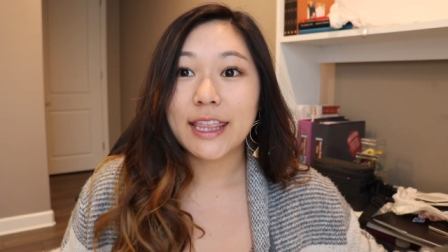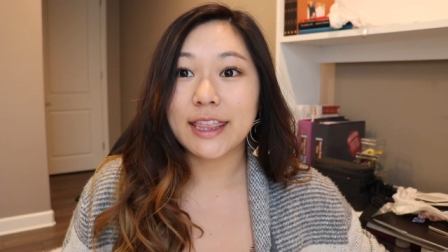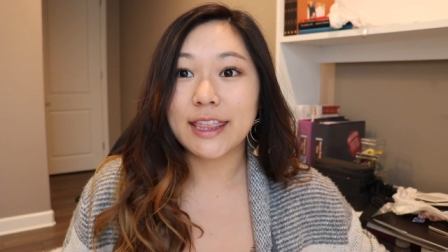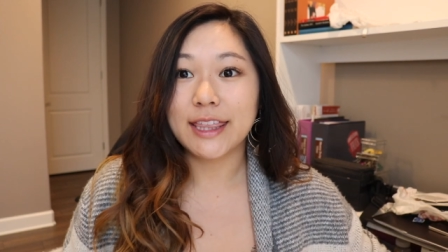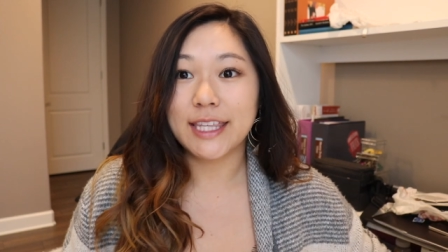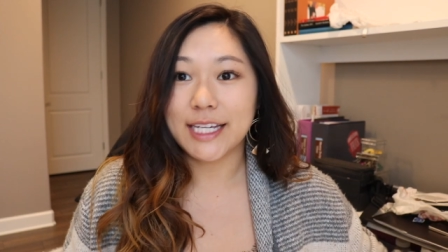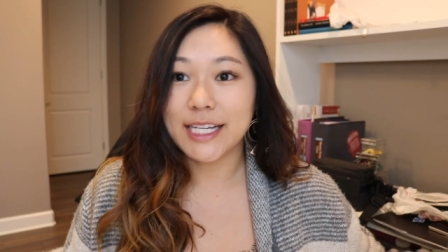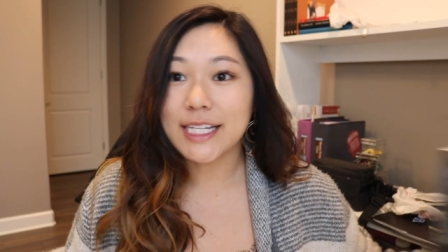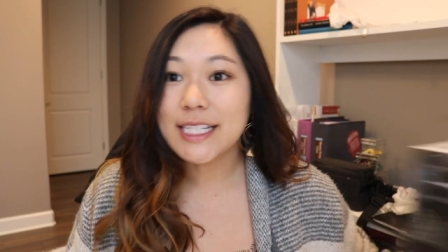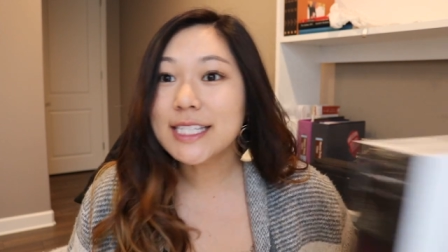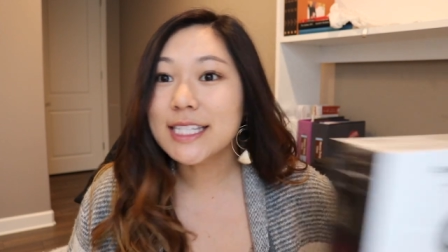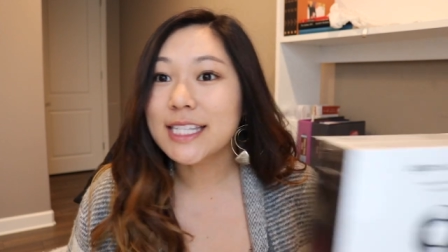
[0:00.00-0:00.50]

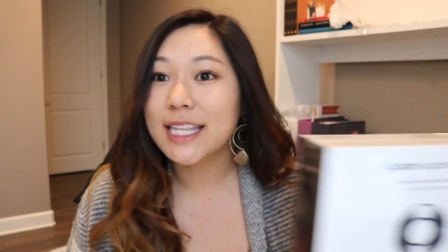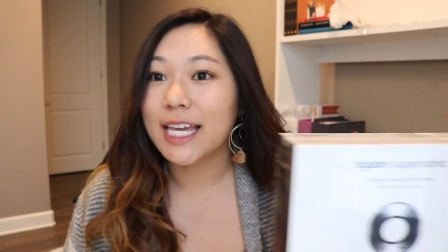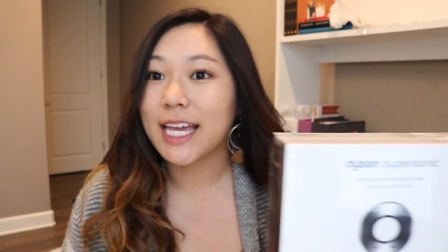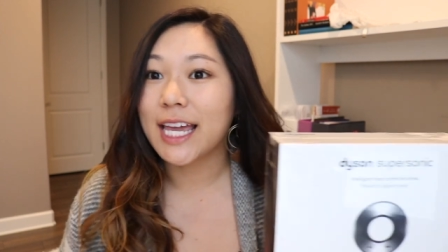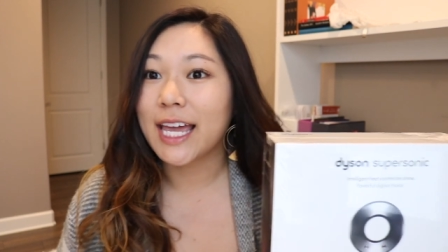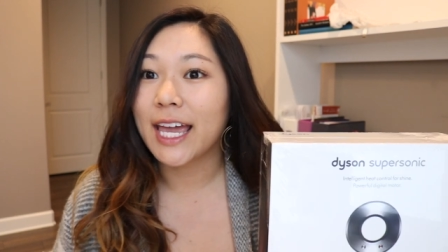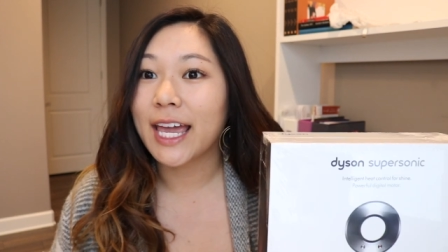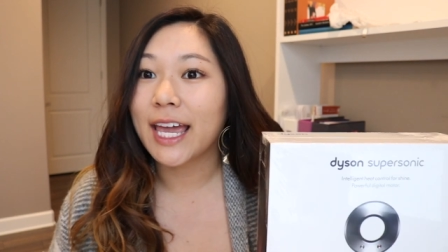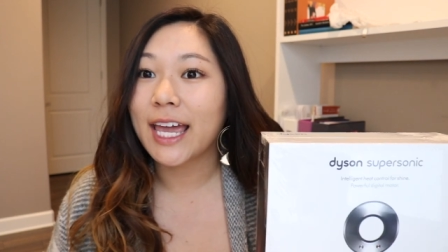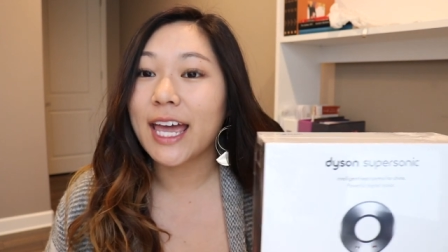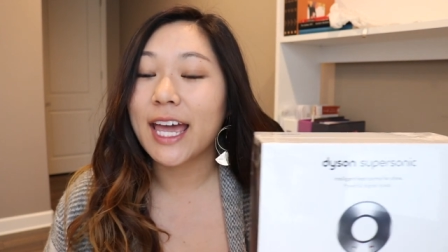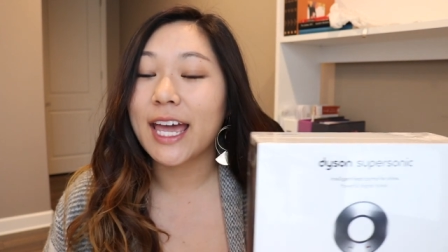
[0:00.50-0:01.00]
This
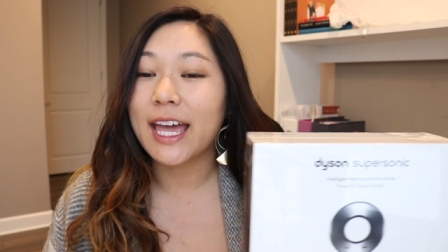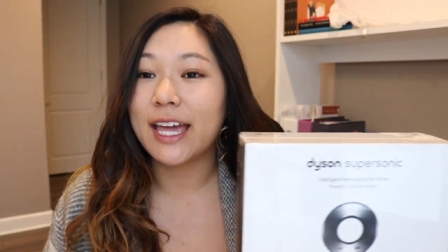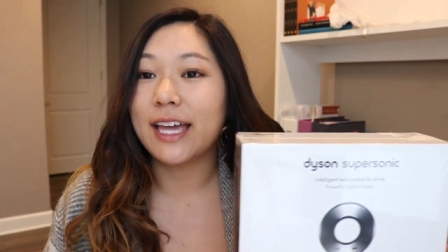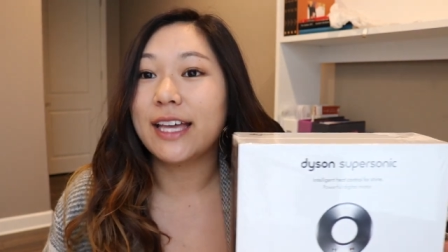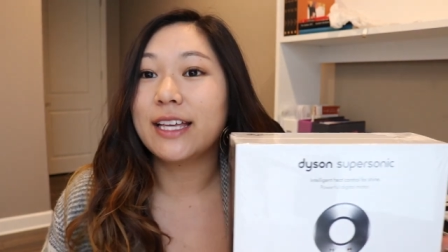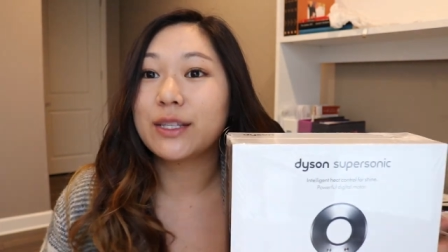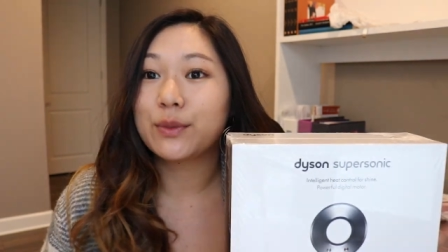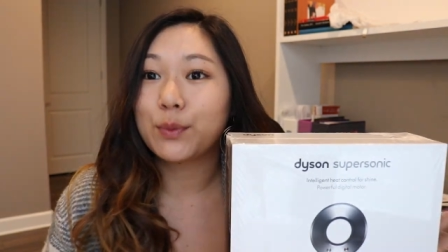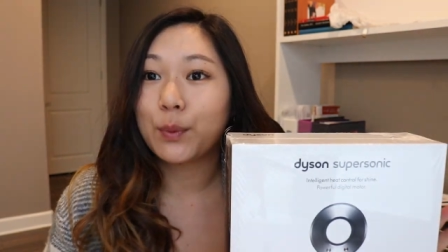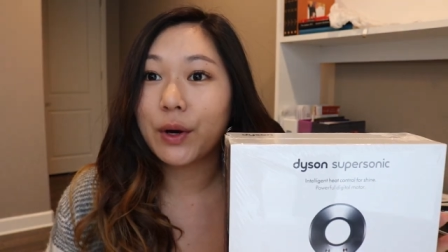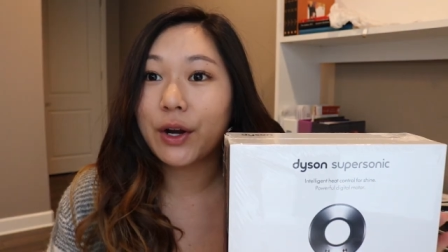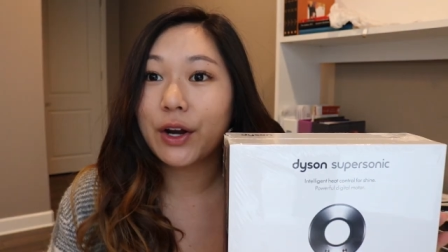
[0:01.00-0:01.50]
thing
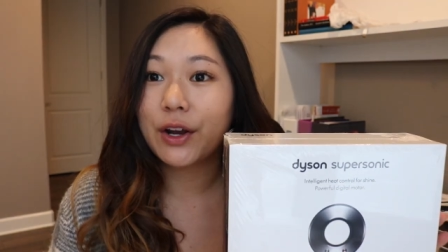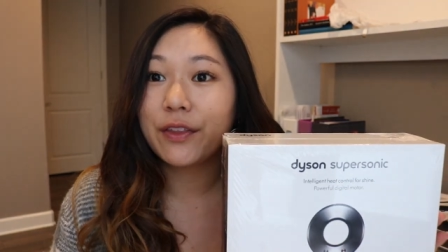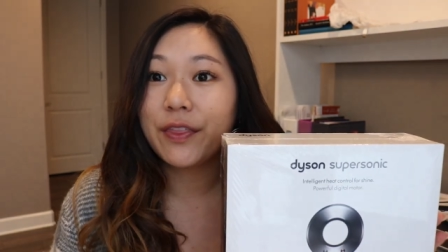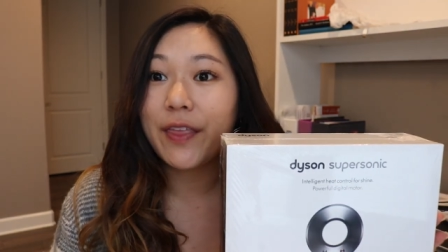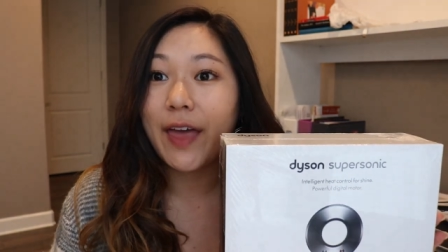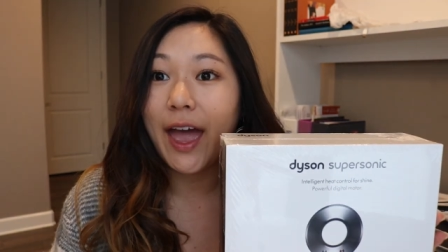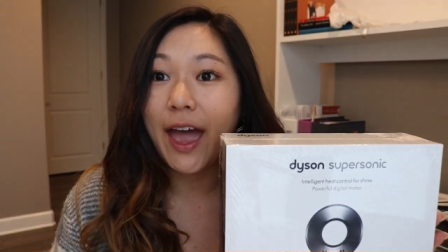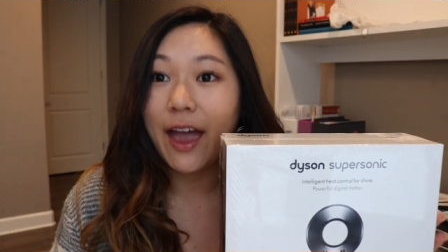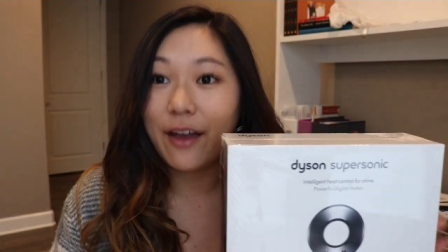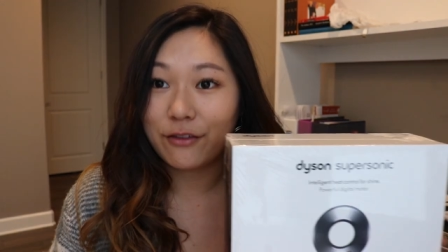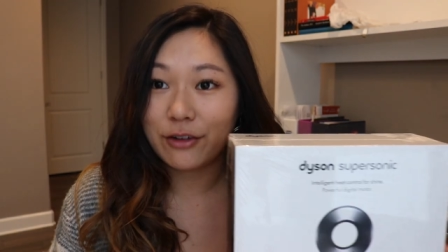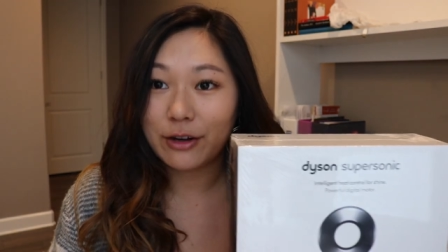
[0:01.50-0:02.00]
is
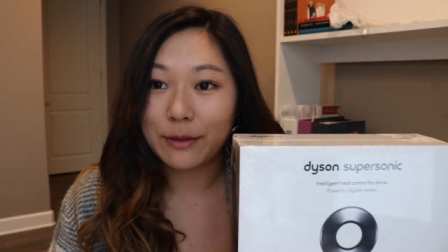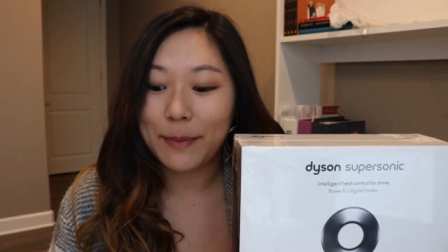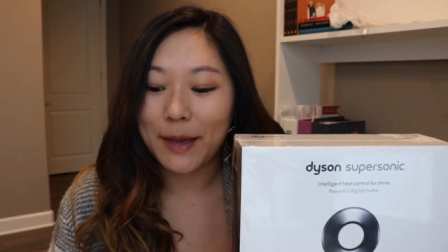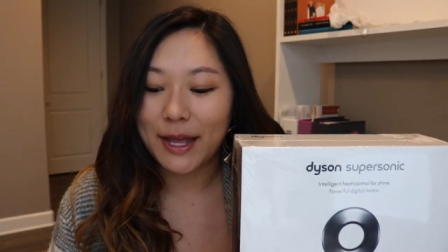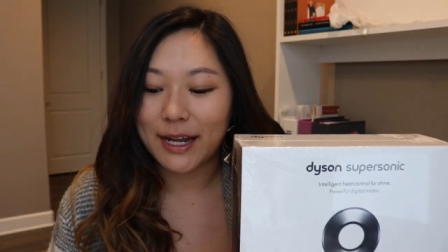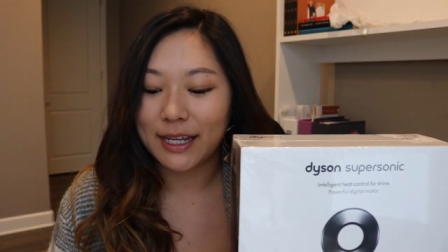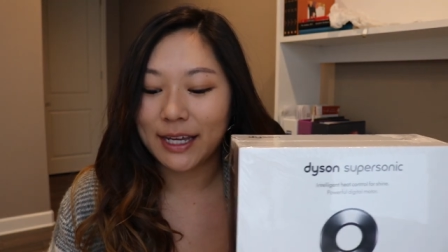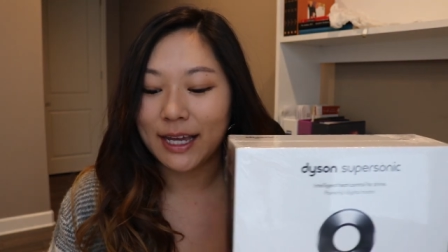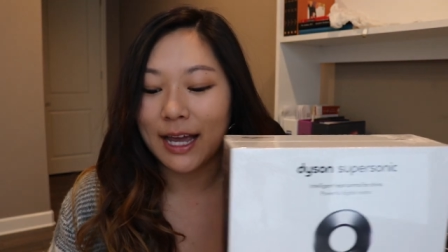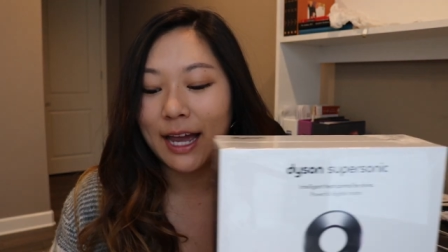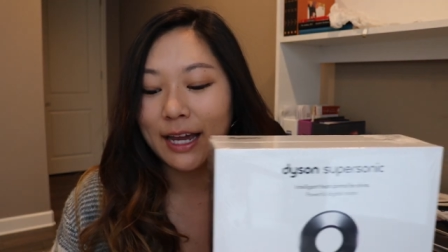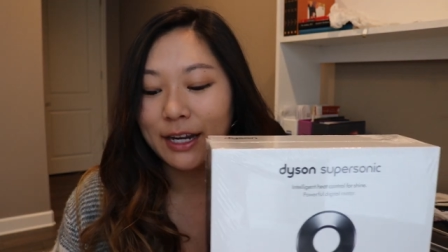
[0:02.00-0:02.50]
worth every penny.